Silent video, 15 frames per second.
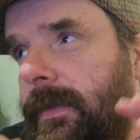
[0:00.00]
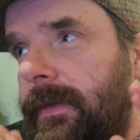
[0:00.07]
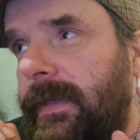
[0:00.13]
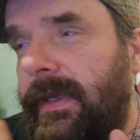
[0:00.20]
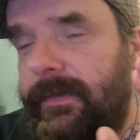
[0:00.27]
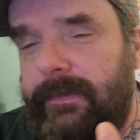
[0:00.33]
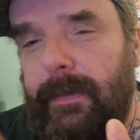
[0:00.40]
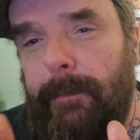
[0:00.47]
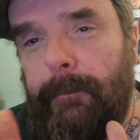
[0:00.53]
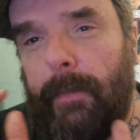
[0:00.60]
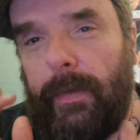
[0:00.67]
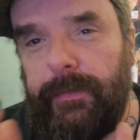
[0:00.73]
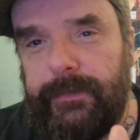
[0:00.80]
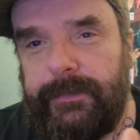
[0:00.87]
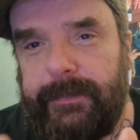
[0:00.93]
yes, they're
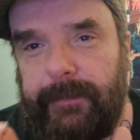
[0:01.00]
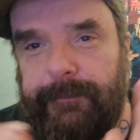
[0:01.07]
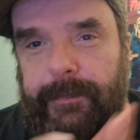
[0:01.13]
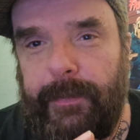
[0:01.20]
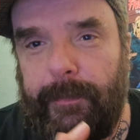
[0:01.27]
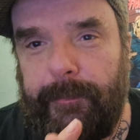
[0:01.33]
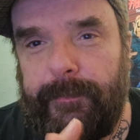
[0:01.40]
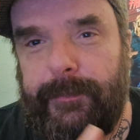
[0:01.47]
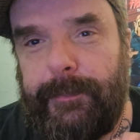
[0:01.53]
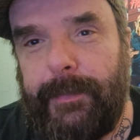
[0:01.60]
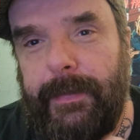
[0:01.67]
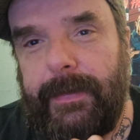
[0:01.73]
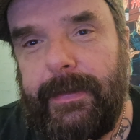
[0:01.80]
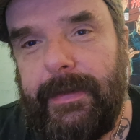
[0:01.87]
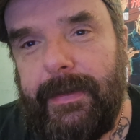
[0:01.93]
monster films,
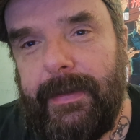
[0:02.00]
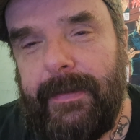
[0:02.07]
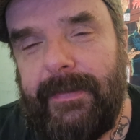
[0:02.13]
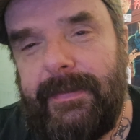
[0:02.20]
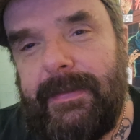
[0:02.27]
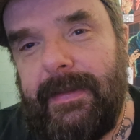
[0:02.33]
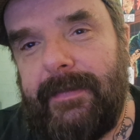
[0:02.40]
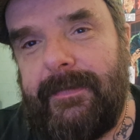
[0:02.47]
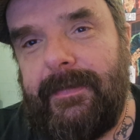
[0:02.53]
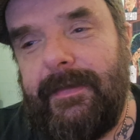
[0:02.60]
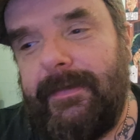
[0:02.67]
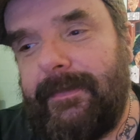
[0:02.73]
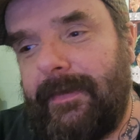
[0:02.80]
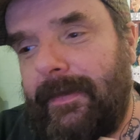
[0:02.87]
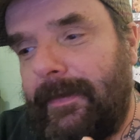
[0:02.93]
but this
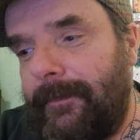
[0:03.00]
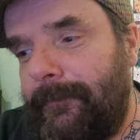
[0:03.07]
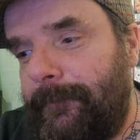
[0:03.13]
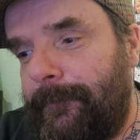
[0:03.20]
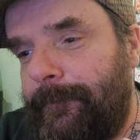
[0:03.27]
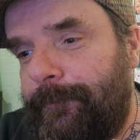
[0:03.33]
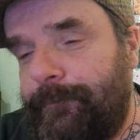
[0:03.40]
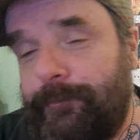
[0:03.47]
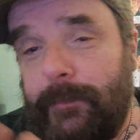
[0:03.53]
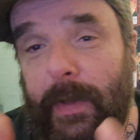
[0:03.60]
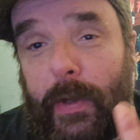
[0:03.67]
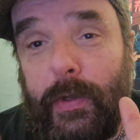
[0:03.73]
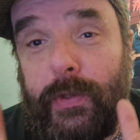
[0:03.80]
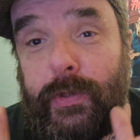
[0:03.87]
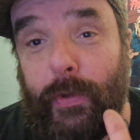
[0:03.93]
is um,
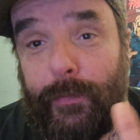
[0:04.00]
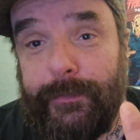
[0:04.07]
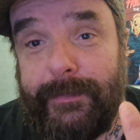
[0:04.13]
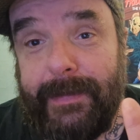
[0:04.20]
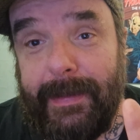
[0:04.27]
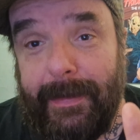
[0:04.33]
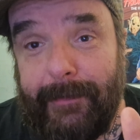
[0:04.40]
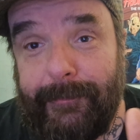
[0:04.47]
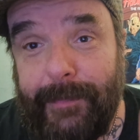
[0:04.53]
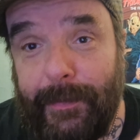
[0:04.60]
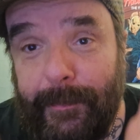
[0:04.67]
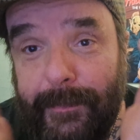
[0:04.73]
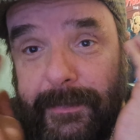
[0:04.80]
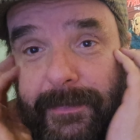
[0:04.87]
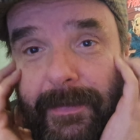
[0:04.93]
Godzilla
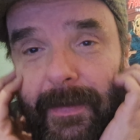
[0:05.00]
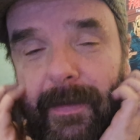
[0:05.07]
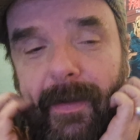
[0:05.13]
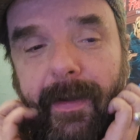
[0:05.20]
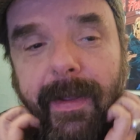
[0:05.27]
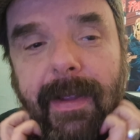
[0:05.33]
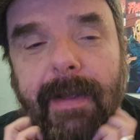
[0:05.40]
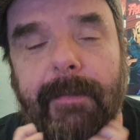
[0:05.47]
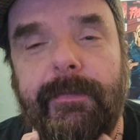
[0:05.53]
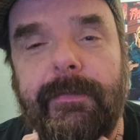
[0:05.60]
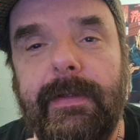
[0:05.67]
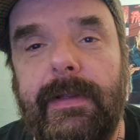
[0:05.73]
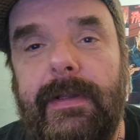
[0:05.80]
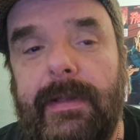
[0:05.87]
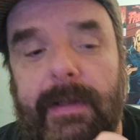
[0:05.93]
films. I
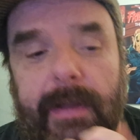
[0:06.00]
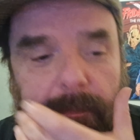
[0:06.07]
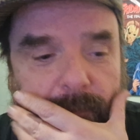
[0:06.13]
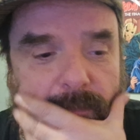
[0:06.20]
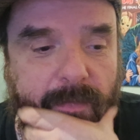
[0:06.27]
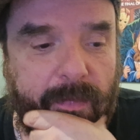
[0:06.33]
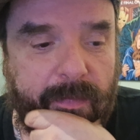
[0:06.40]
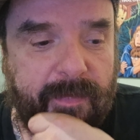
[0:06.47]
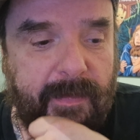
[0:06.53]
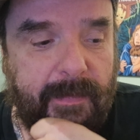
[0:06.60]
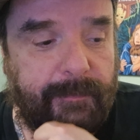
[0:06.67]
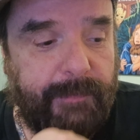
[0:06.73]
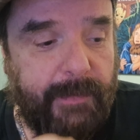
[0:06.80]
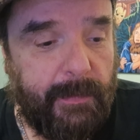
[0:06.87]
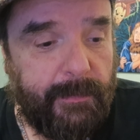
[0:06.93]
absolutely love
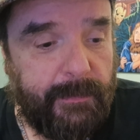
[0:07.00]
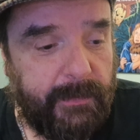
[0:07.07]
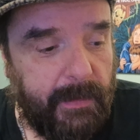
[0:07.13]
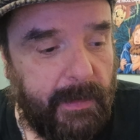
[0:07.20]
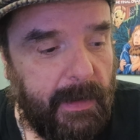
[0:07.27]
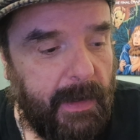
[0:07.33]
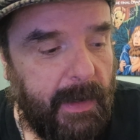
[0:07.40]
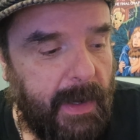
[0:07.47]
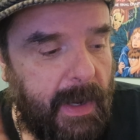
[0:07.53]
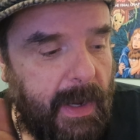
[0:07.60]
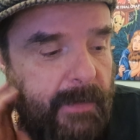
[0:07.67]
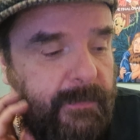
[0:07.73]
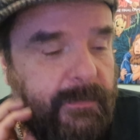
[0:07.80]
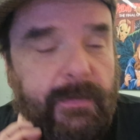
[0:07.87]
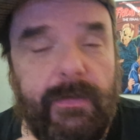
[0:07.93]
Godzilla films.
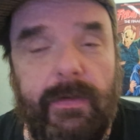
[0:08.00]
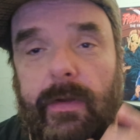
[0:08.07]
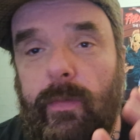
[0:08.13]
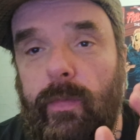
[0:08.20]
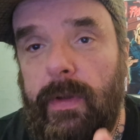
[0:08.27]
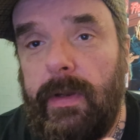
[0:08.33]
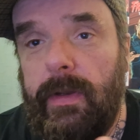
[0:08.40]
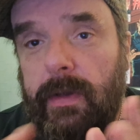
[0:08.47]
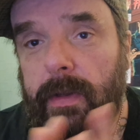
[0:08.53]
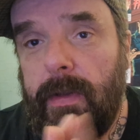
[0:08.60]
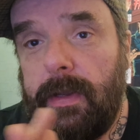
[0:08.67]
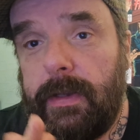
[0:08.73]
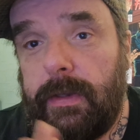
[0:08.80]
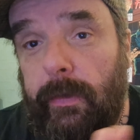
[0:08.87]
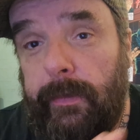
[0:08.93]
And tonight we're
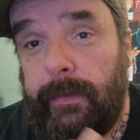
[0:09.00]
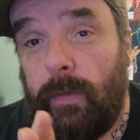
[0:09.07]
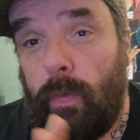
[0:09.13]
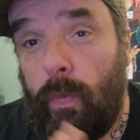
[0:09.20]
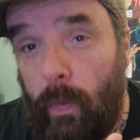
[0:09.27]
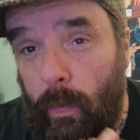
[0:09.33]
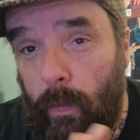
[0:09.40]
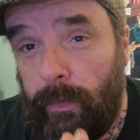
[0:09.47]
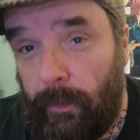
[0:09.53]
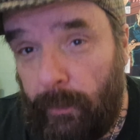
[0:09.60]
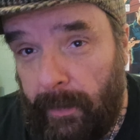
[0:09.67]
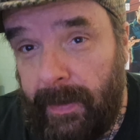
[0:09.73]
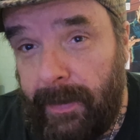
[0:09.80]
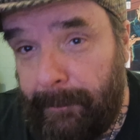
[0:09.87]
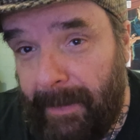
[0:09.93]
going all
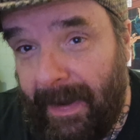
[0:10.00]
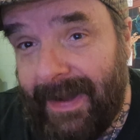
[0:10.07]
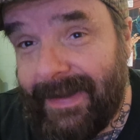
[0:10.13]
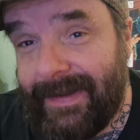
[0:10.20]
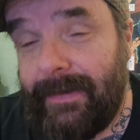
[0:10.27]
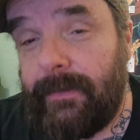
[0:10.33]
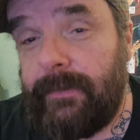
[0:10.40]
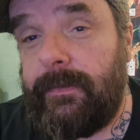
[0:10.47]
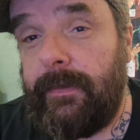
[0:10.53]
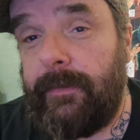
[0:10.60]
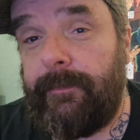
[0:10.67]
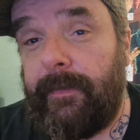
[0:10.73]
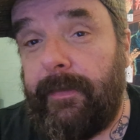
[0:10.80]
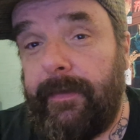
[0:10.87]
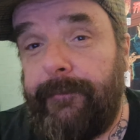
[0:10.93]
the way back to
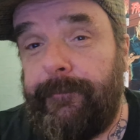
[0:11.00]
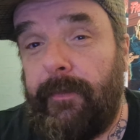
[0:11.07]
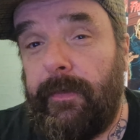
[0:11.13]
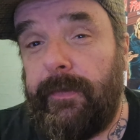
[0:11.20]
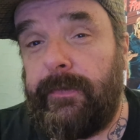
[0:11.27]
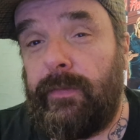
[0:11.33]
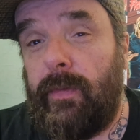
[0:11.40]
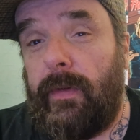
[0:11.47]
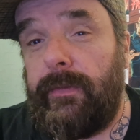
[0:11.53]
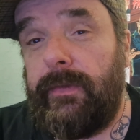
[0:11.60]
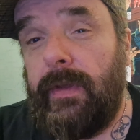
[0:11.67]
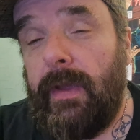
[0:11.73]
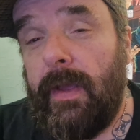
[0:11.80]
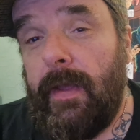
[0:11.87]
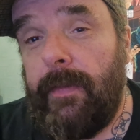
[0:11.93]
the very first one,
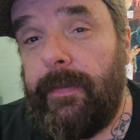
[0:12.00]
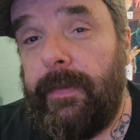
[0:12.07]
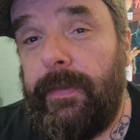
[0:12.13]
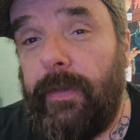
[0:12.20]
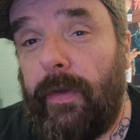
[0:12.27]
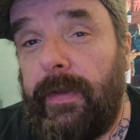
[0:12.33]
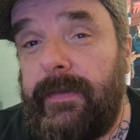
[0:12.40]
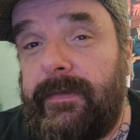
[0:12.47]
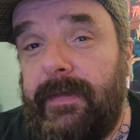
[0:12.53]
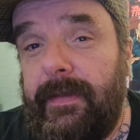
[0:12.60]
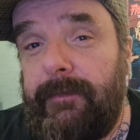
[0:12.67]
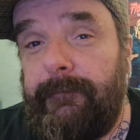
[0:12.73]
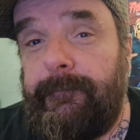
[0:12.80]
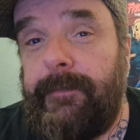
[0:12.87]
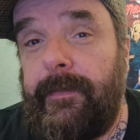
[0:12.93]

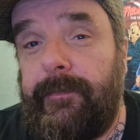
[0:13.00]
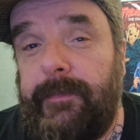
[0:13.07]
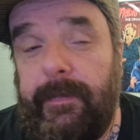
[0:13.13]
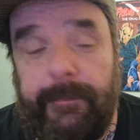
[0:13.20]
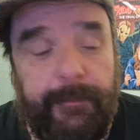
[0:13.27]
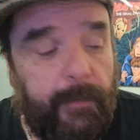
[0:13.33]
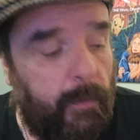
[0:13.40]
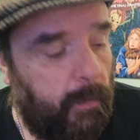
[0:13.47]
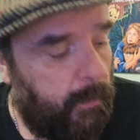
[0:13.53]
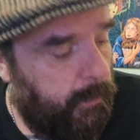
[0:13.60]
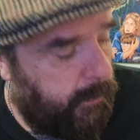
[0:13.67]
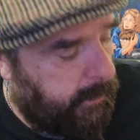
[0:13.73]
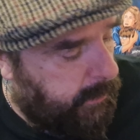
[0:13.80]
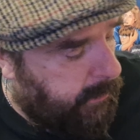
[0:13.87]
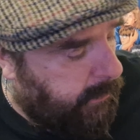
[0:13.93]

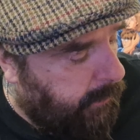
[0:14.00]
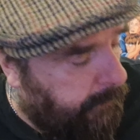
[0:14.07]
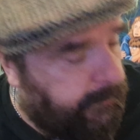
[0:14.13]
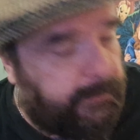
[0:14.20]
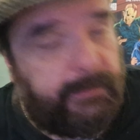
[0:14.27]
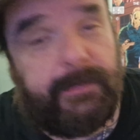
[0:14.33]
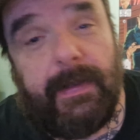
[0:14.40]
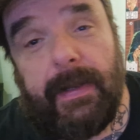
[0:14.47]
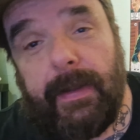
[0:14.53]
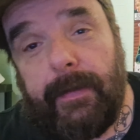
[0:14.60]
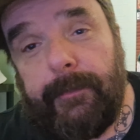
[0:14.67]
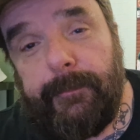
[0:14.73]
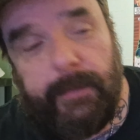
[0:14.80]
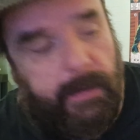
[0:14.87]
1954 Godzilla.